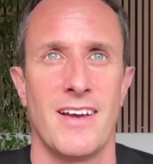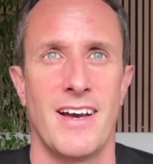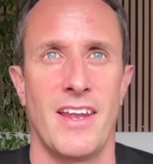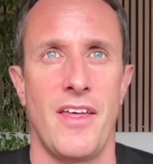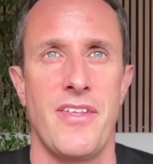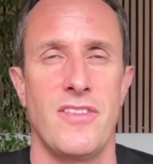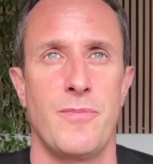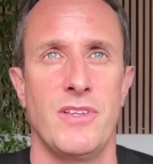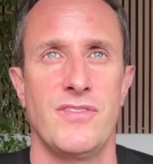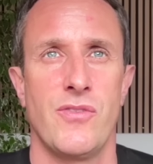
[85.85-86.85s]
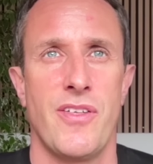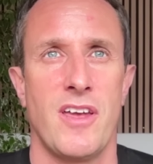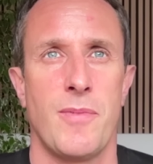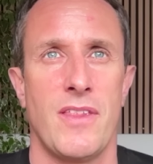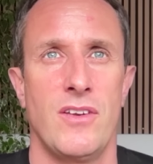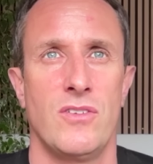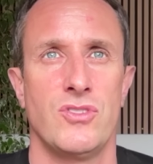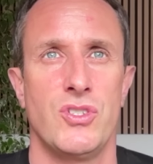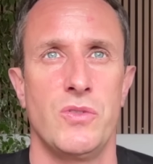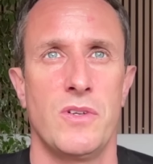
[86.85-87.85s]
And I think the beautiful thing about the
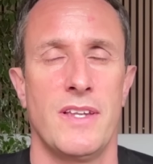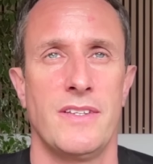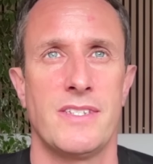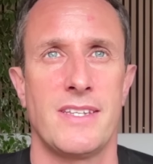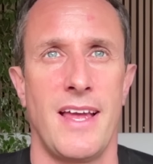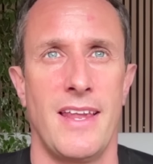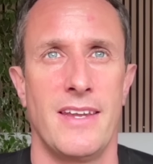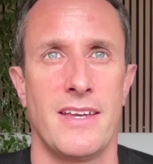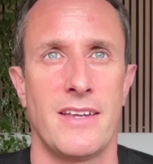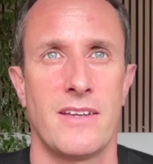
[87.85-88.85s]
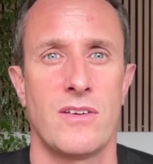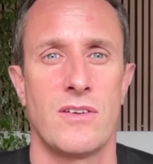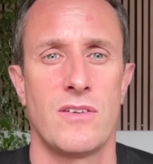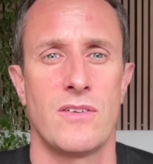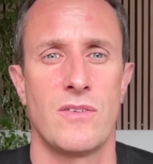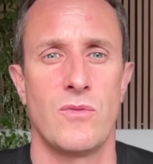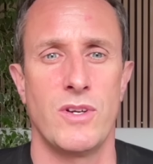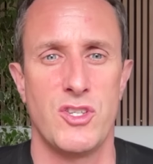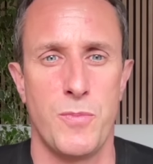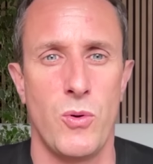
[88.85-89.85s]
non-dual understanding,
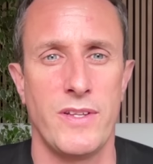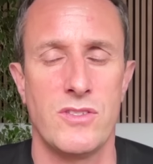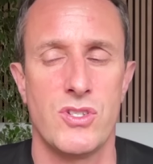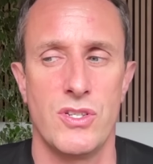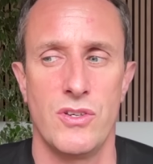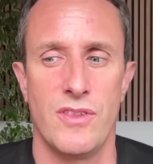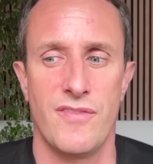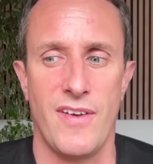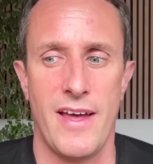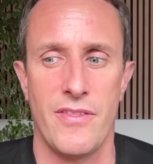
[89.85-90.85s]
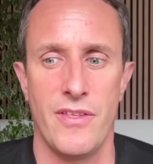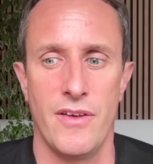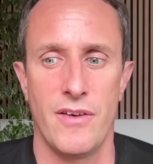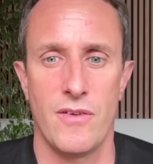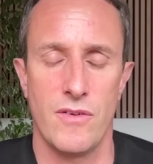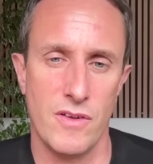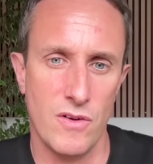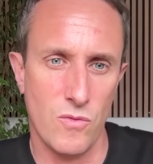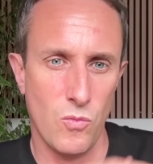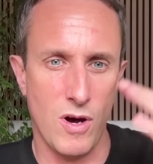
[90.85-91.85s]
which points to the fact that
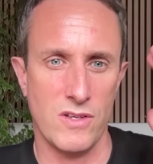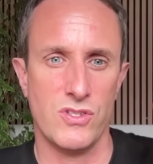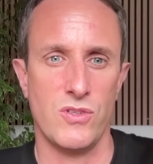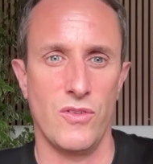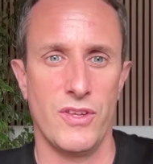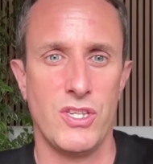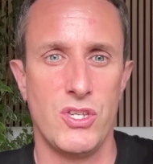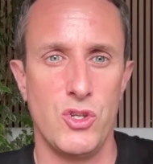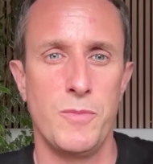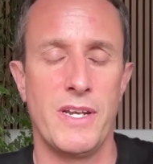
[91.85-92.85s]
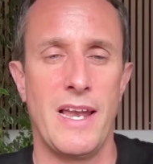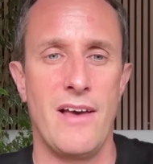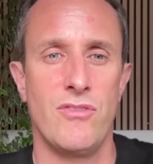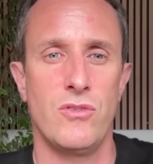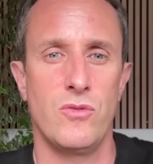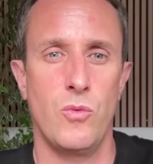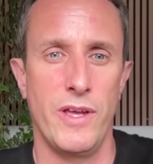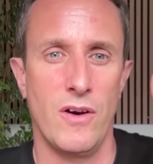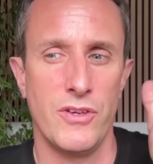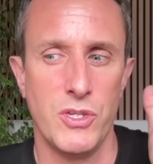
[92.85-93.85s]
whilst on the human level, we
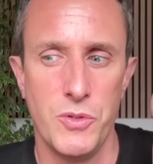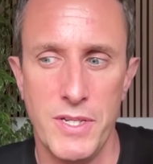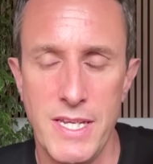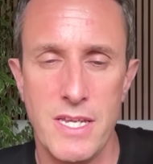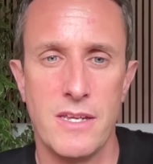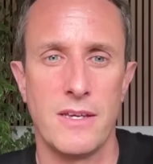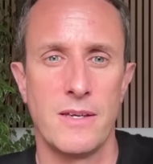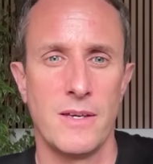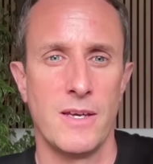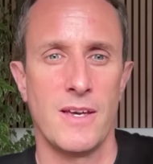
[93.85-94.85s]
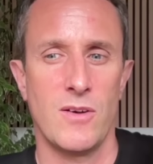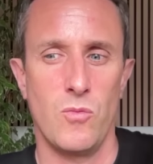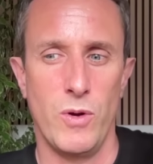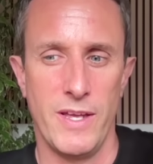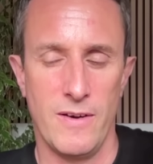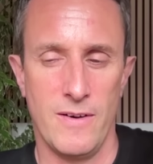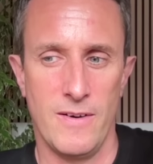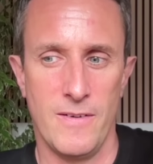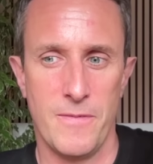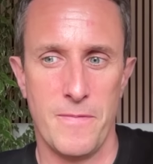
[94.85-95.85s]
are unique, we
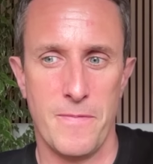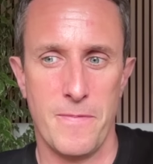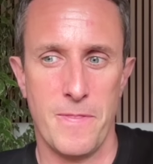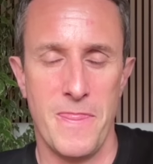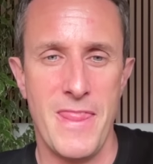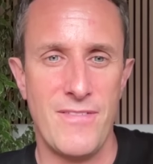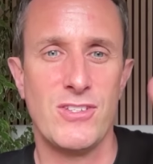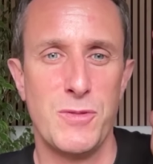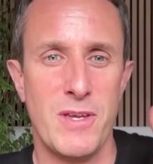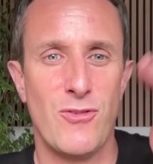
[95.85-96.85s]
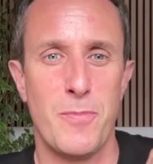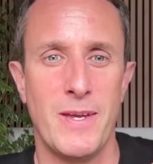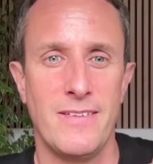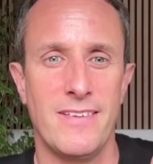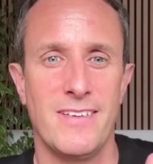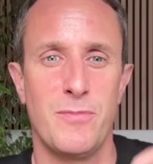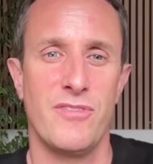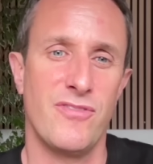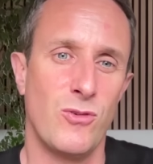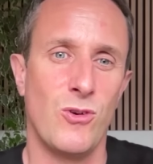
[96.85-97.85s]
are never to be repeated
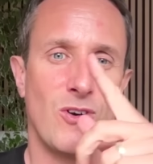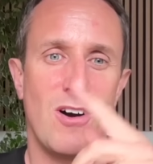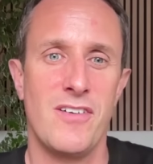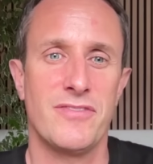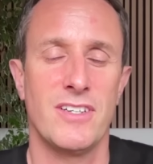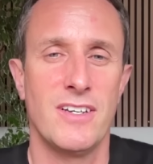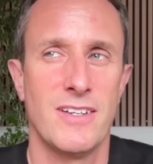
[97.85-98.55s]
before or after.